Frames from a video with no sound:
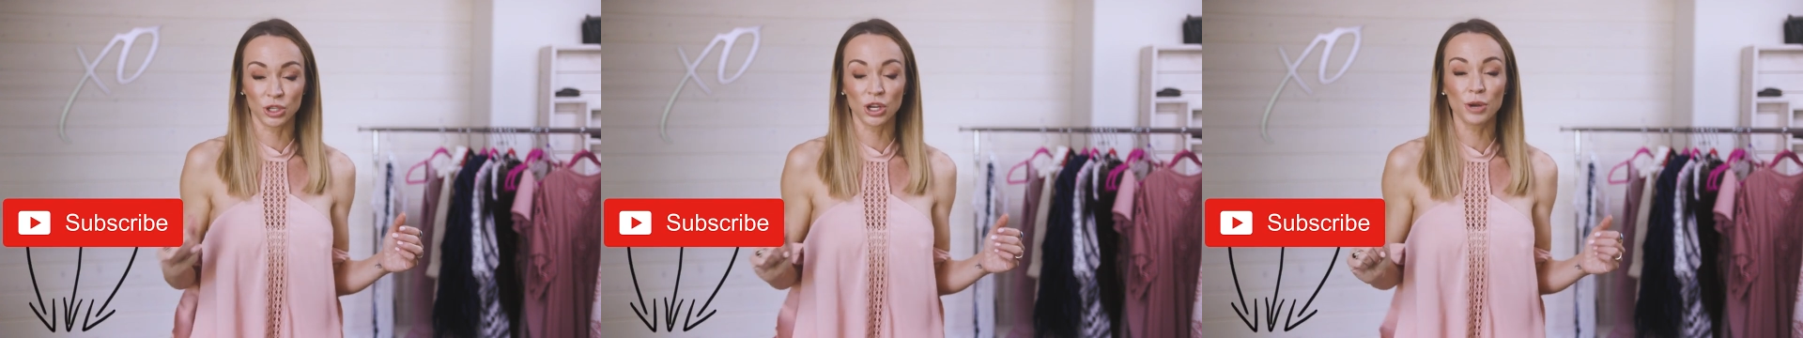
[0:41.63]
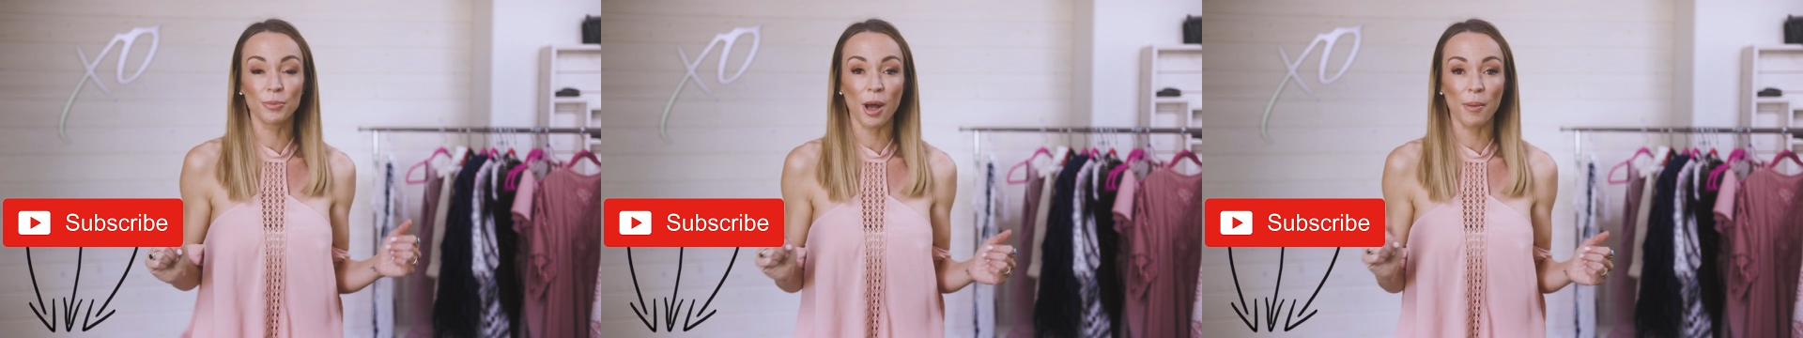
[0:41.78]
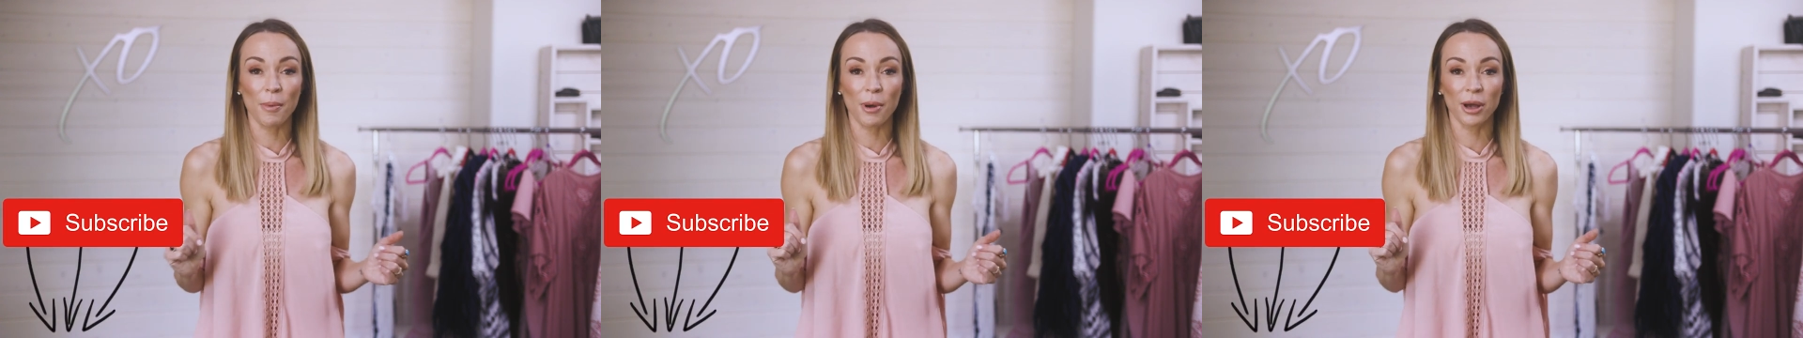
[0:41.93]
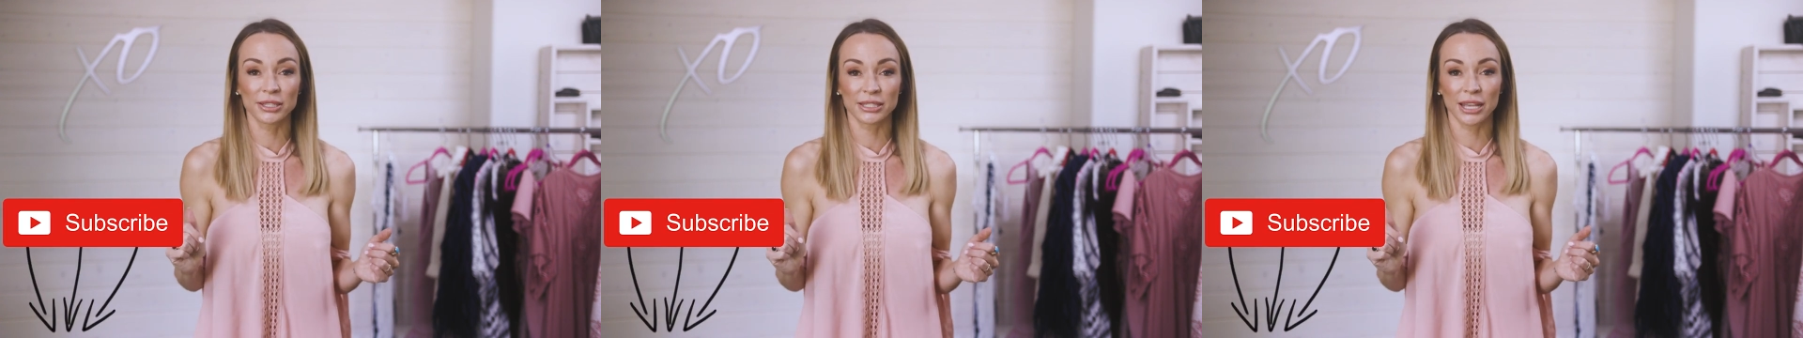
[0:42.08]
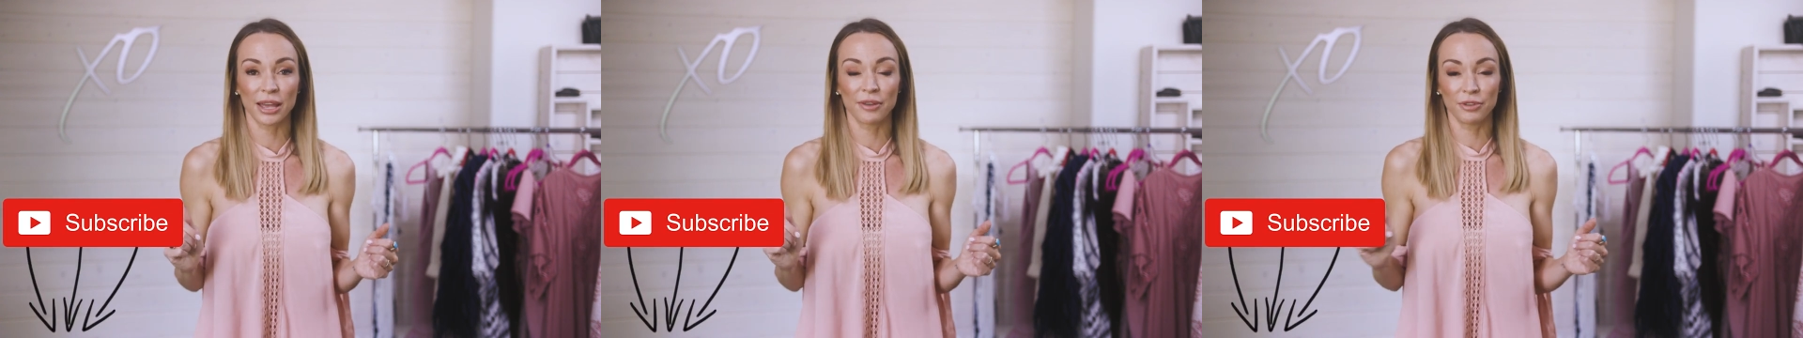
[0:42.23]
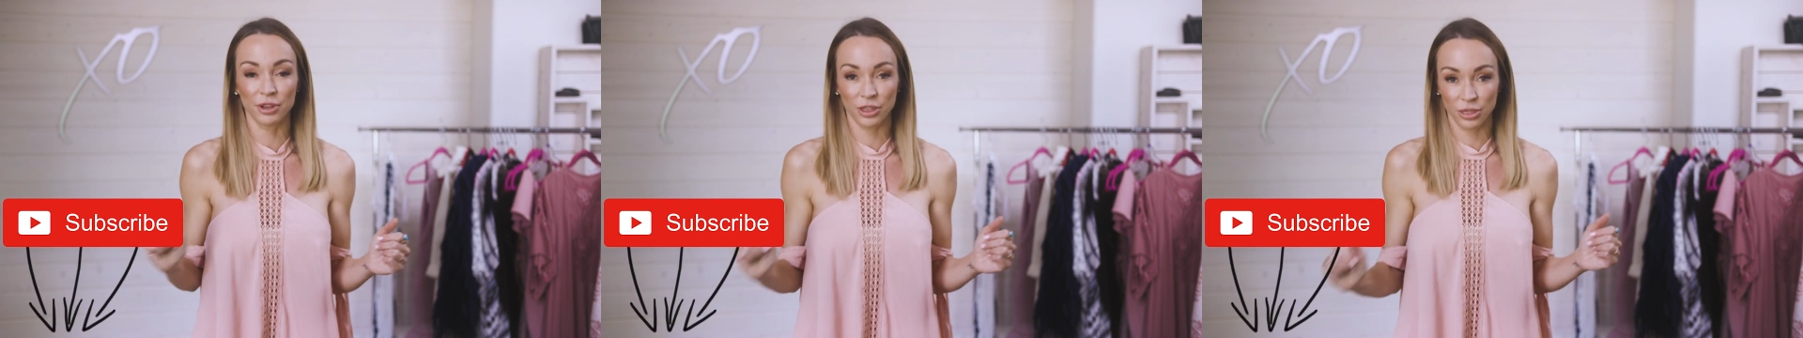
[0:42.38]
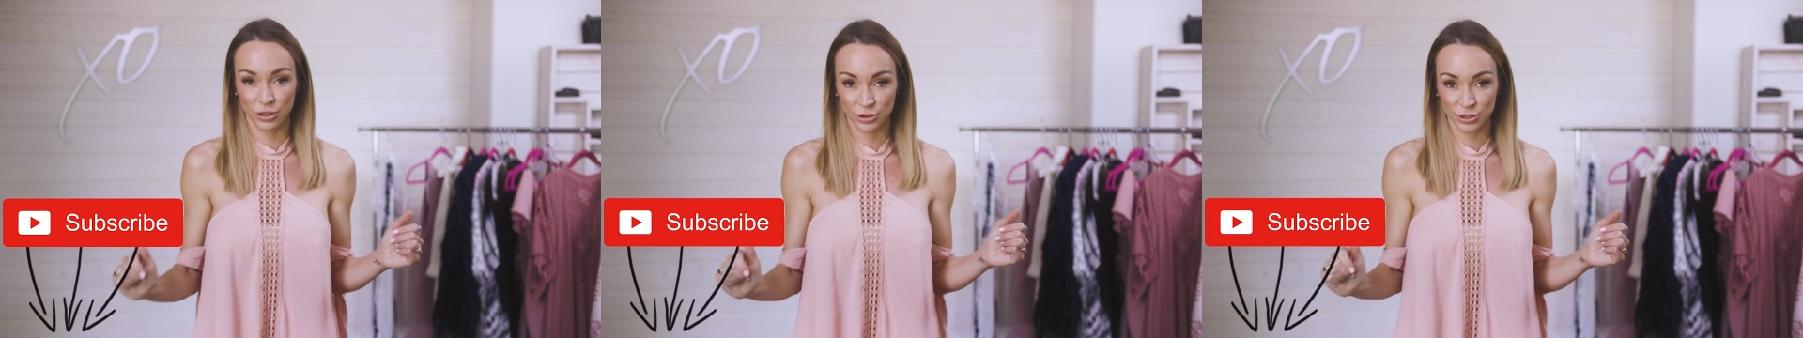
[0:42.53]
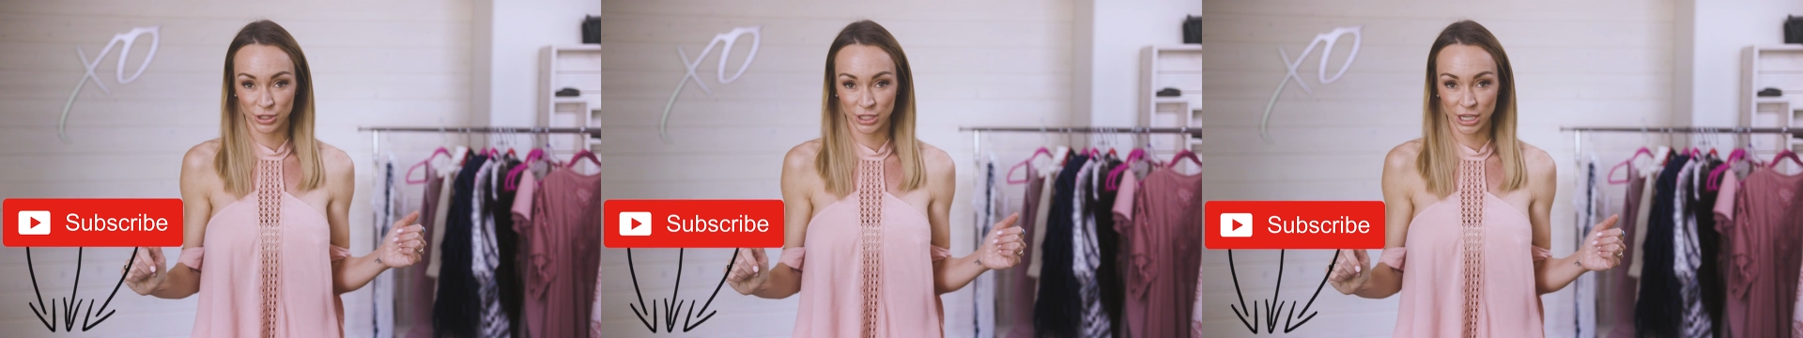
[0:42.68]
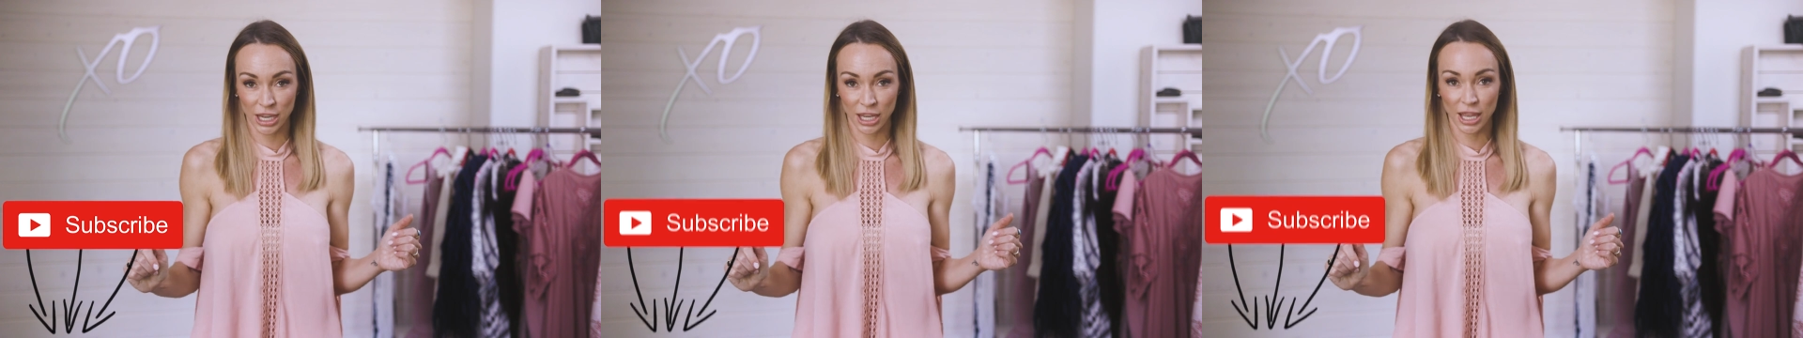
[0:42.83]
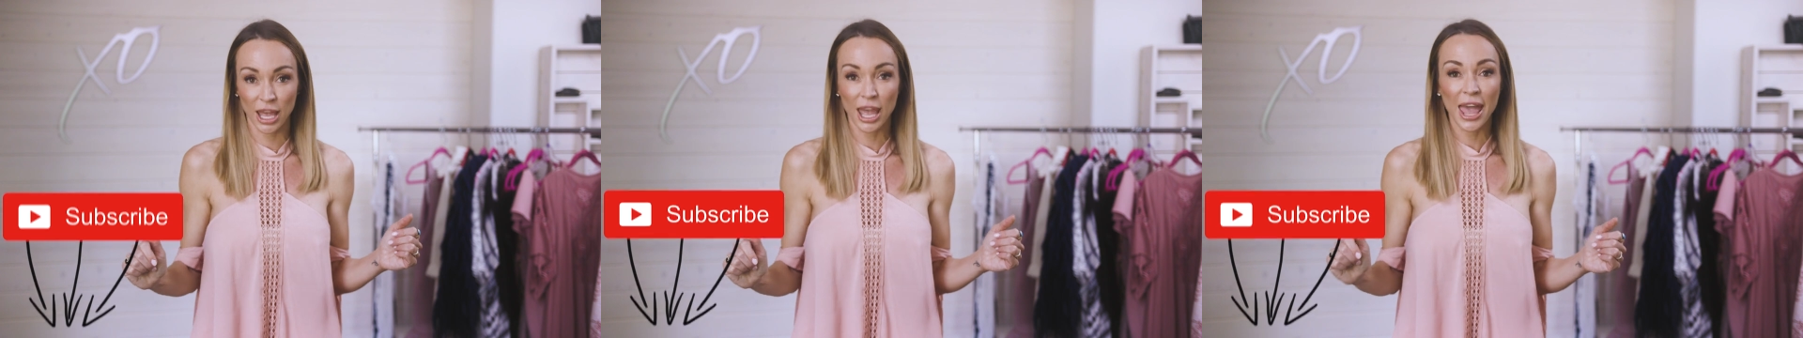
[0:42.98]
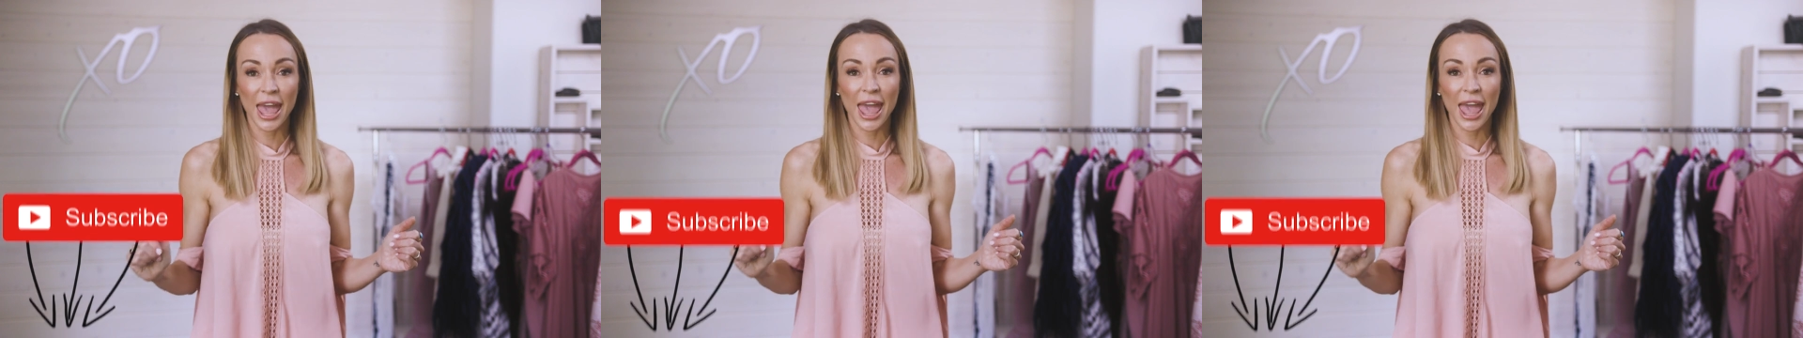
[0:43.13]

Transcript: your mailbox every Thursday